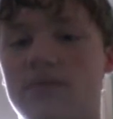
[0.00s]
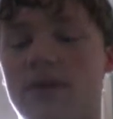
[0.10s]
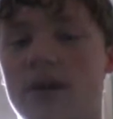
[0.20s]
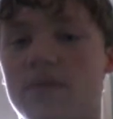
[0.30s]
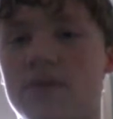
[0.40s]

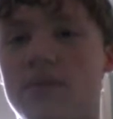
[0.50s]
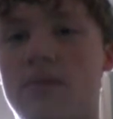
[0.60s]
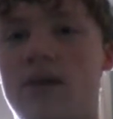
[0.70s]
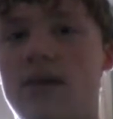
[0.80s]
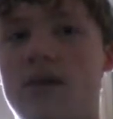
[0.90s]
powerful.
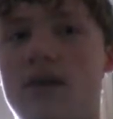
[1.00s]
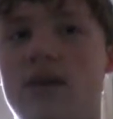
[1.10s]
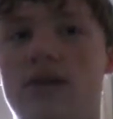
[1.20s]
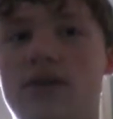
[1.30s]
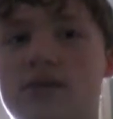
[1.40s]

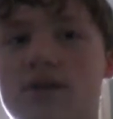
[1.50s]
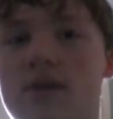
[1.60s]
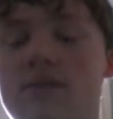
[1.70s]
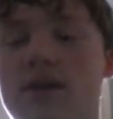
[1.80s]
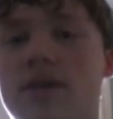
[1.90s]

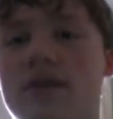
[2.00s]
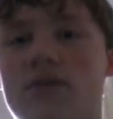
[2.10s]
So, and then